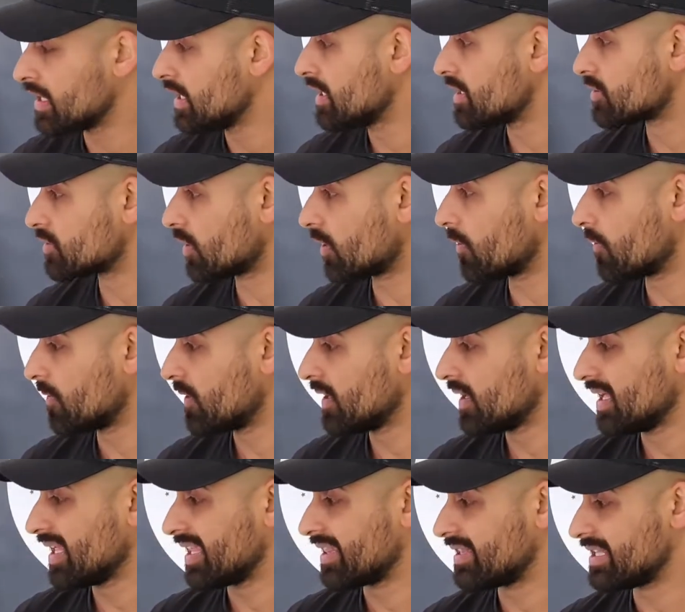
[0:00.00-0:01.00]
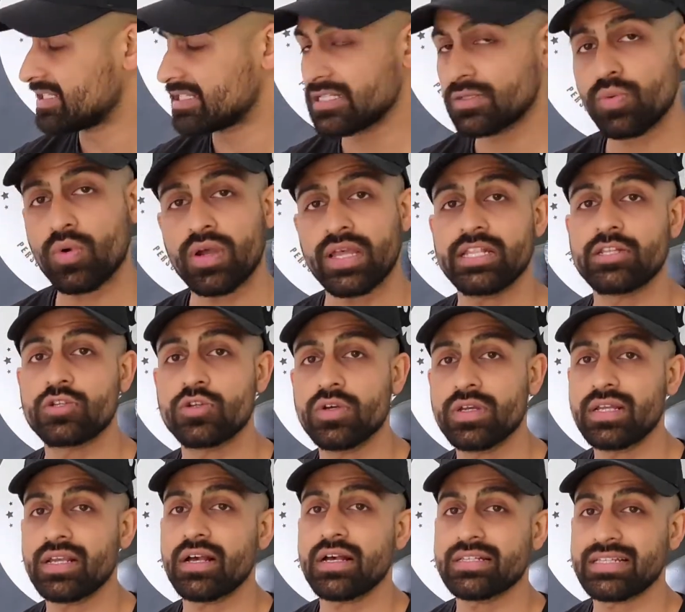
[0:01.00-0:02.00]
So this is what it
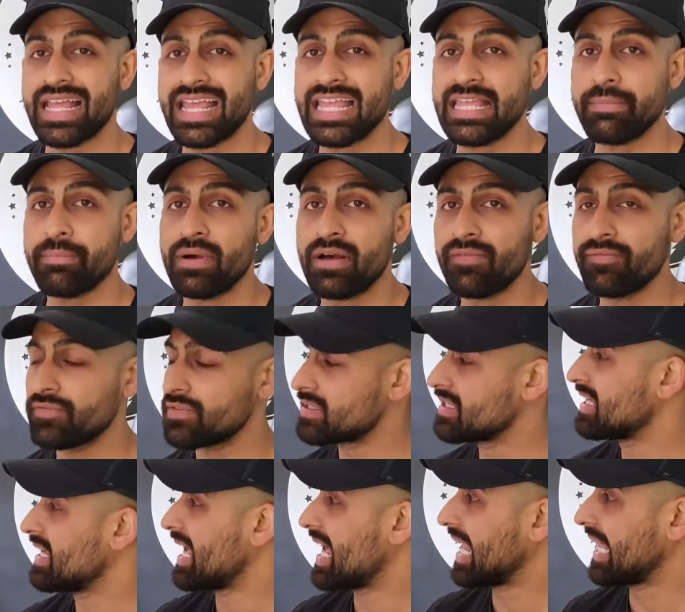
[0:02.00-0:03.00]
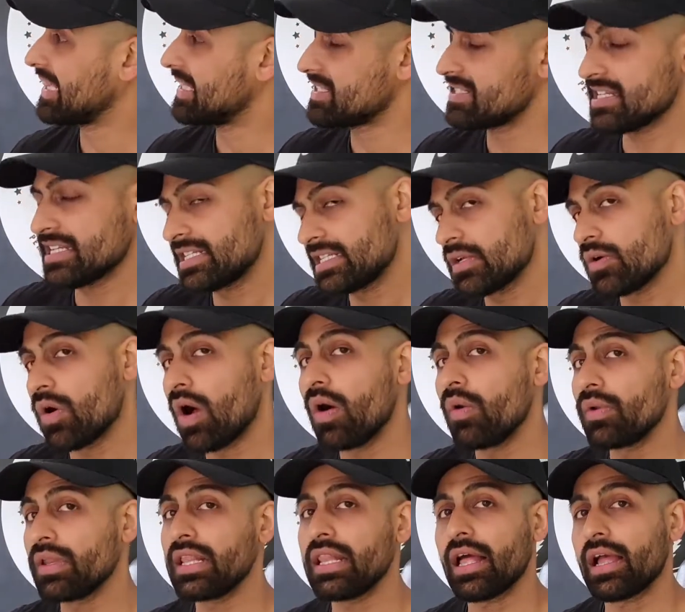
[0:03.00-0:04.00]
took us 8 months. And this is still
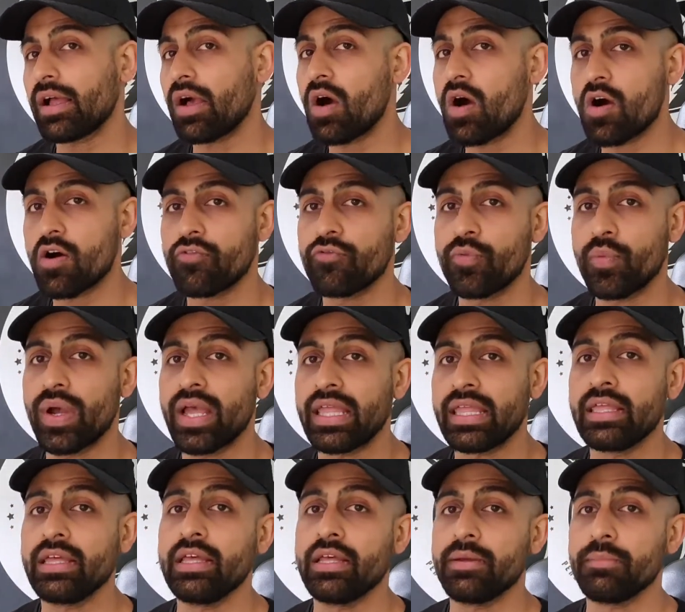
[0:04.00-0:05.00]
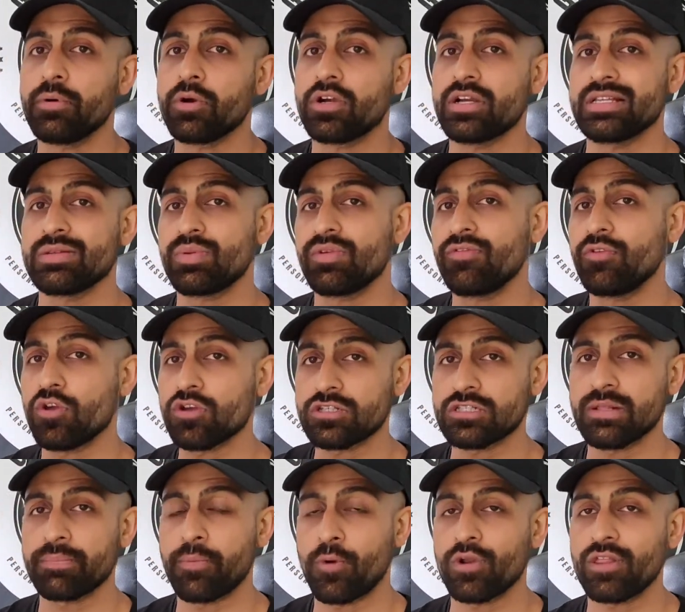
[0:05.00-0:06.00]
only like halfway, because we've lost
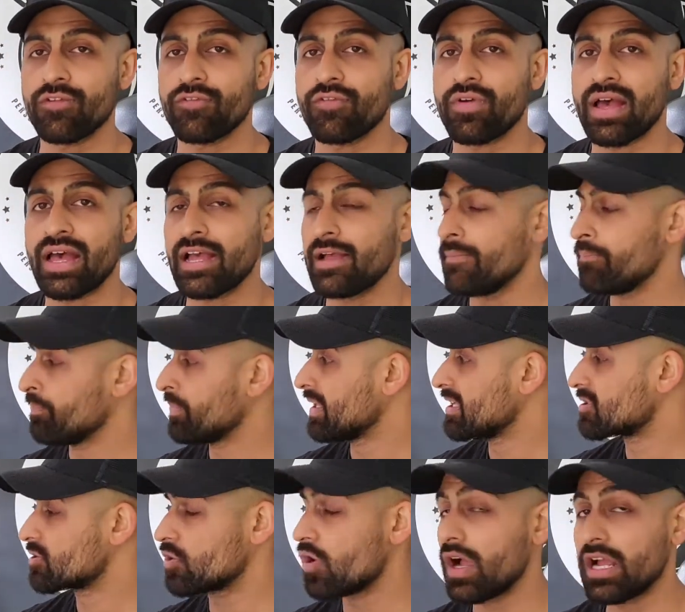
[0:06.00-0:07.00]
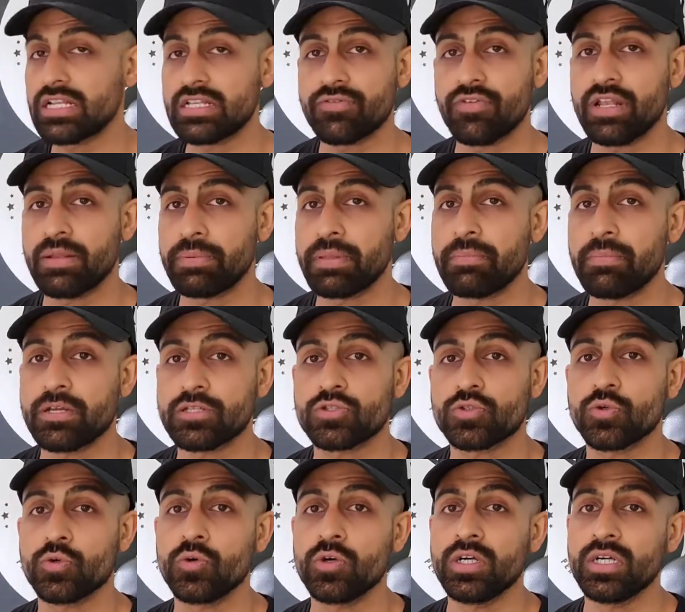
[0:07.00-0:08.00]
the body fat, started developing
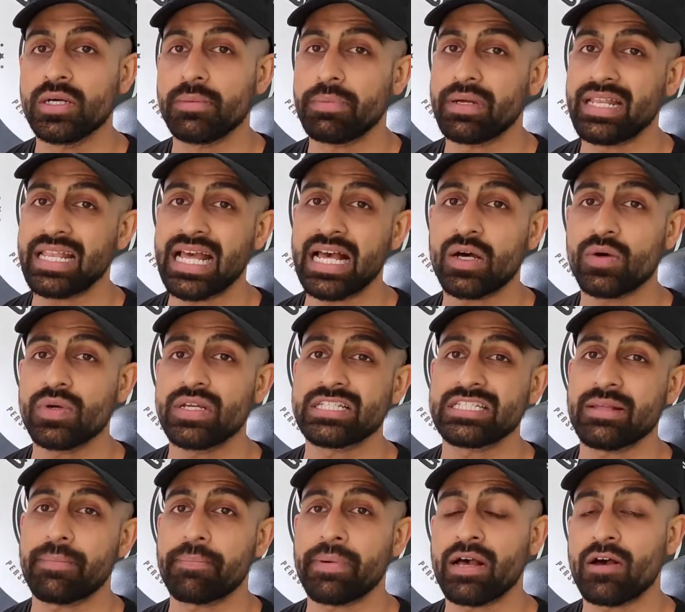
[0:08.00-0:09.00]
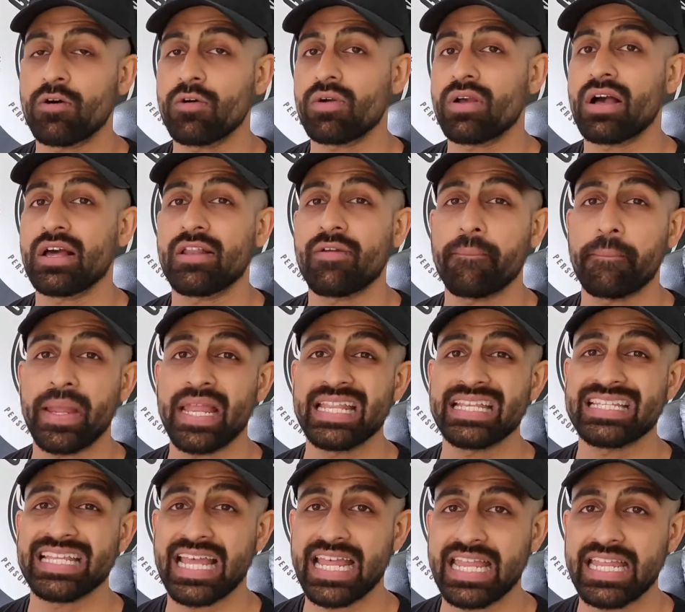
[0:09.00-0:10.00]
muscle, but now it's about kind of
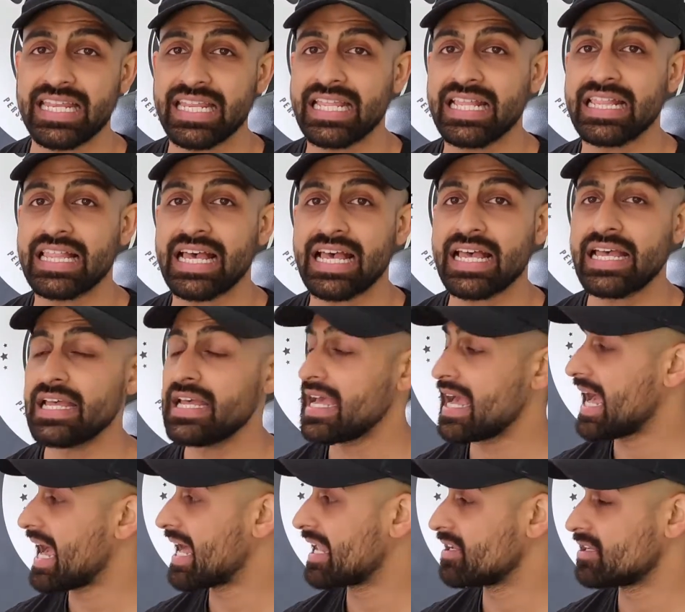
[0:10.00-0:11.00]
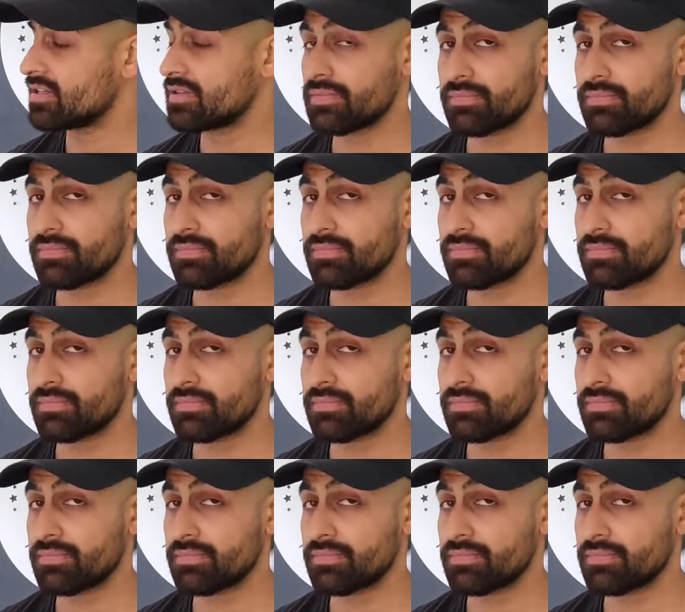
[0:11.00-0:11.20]
maintaining that and